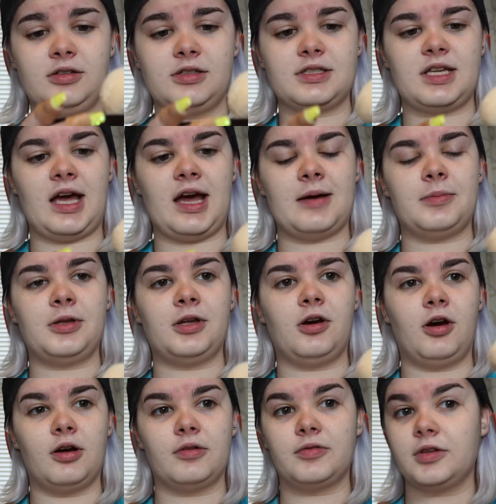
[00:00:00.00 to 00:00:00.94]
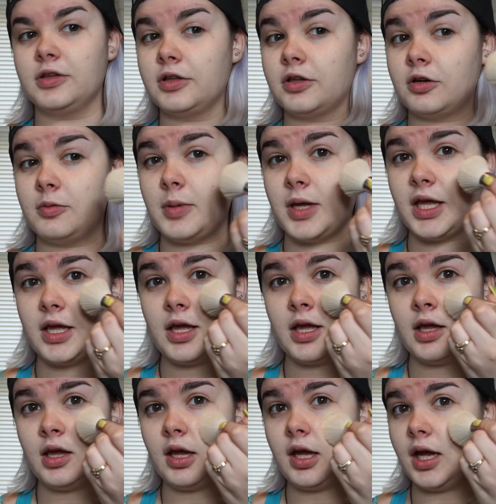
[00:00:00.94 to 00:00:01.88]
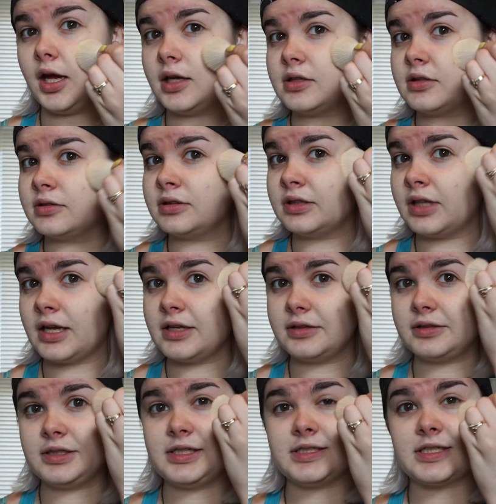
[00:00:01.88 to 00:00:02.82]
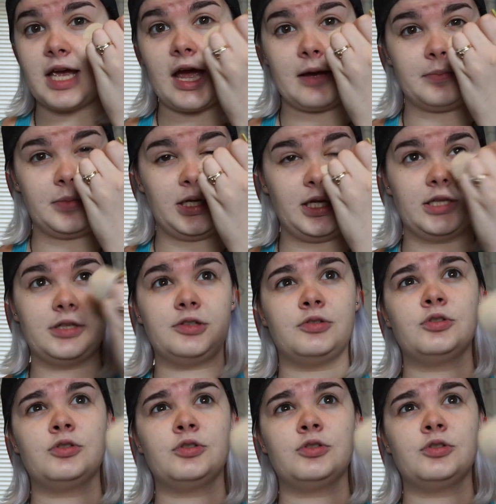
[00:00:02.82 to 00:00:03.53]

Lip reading: tap it off a little bit, and lightly tap it in.